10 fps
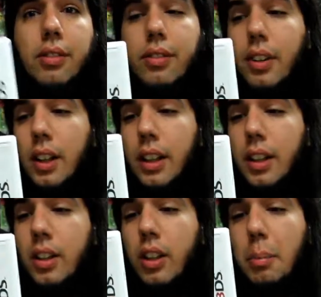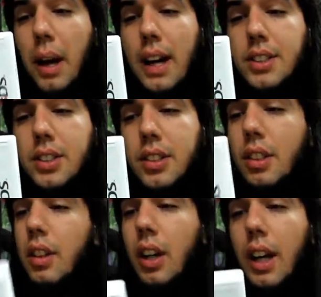of A Link to the
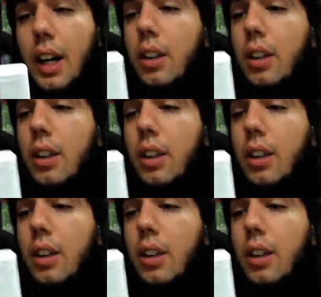Past.